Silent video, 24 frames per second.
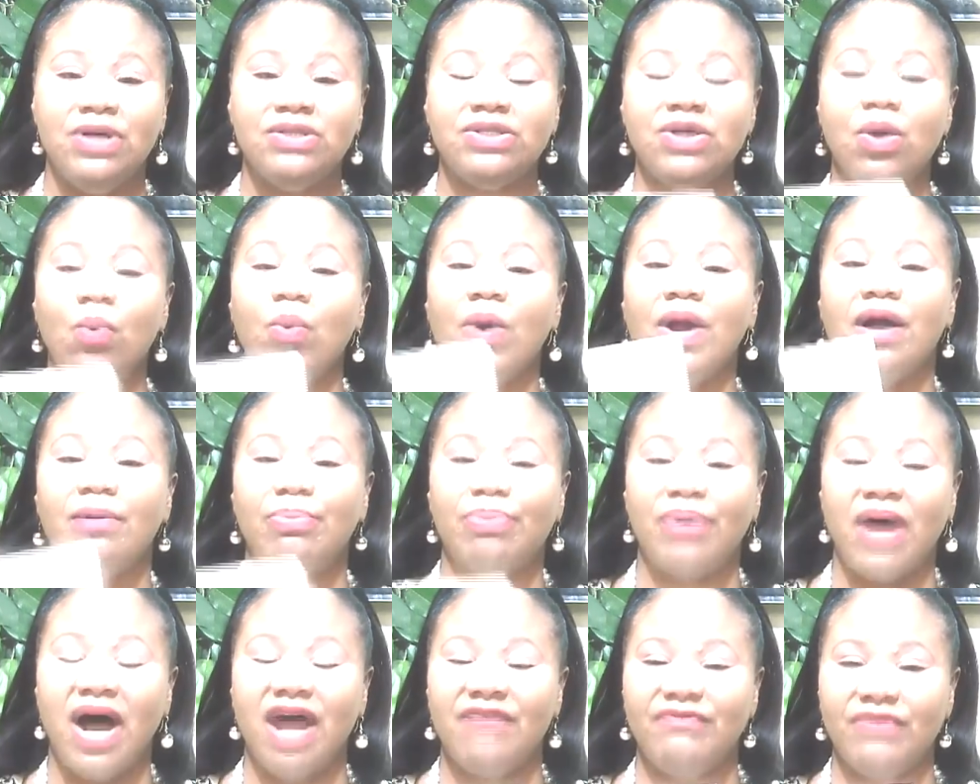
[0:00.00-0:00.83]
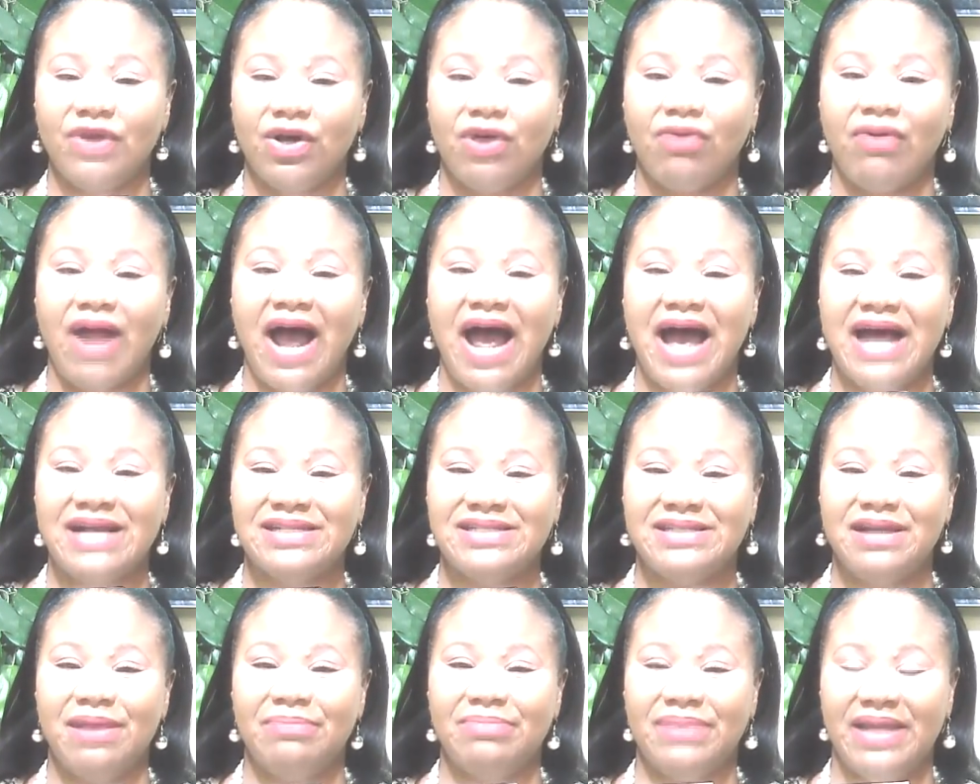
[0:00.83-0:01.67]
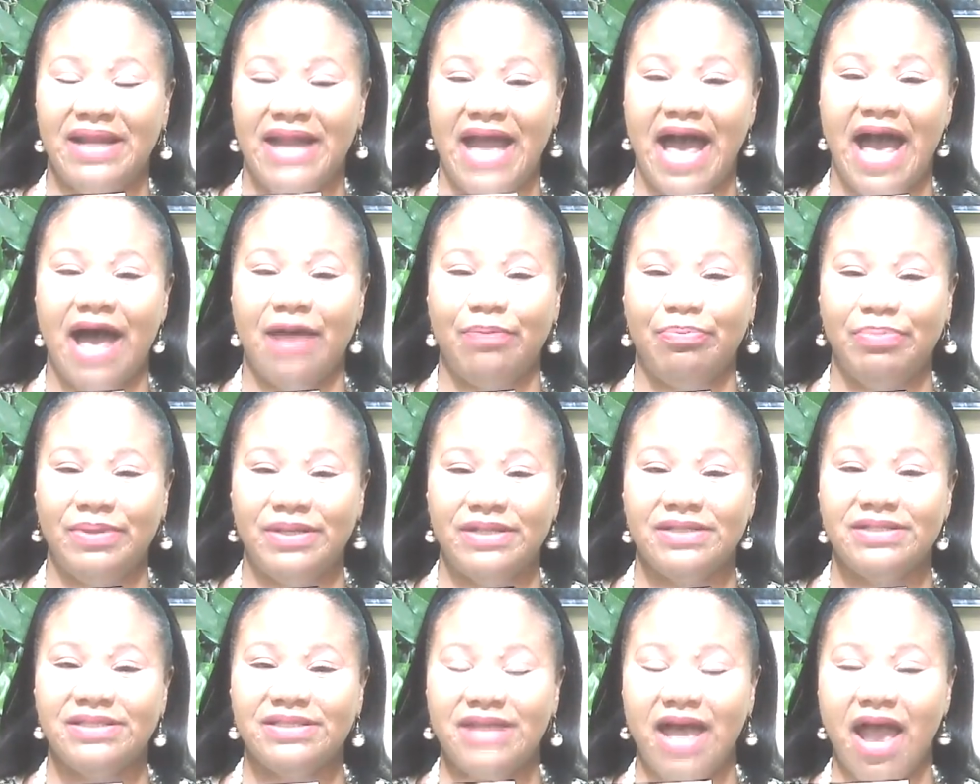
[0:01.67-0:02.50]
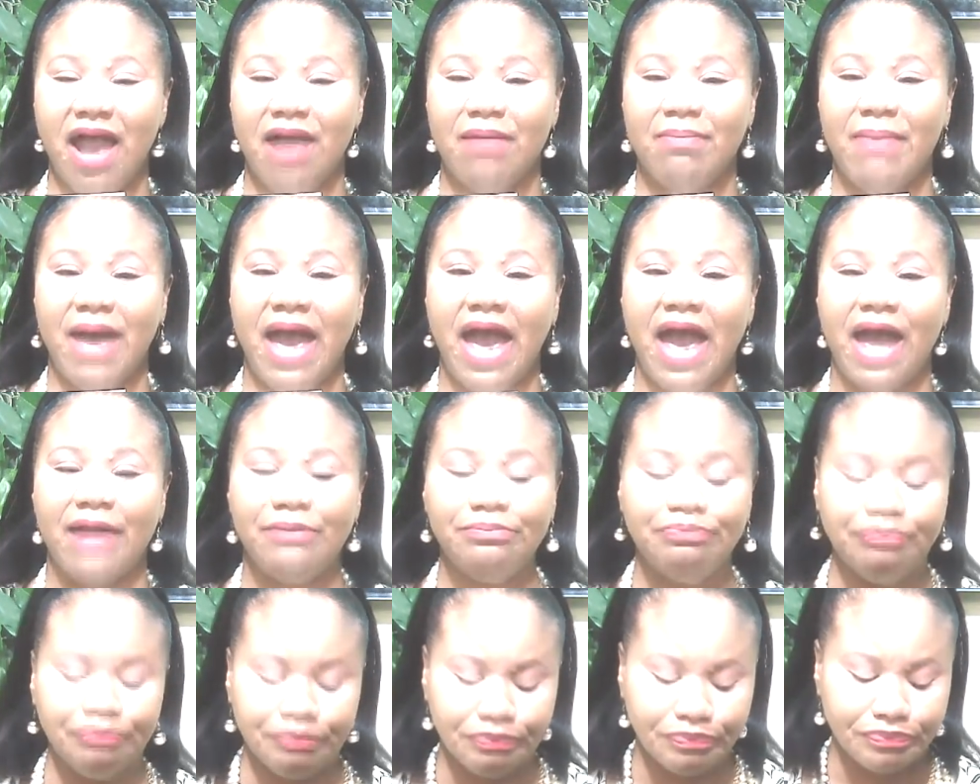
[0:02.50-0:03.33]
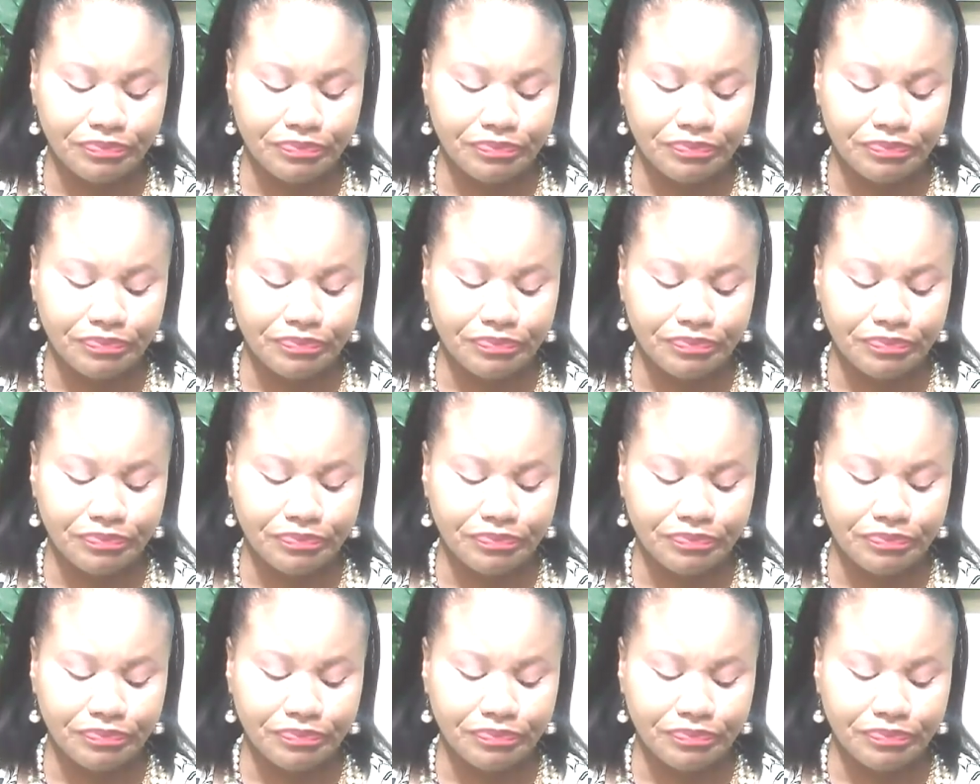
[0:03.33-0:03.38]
So when a prophet cries, something happens. Amen.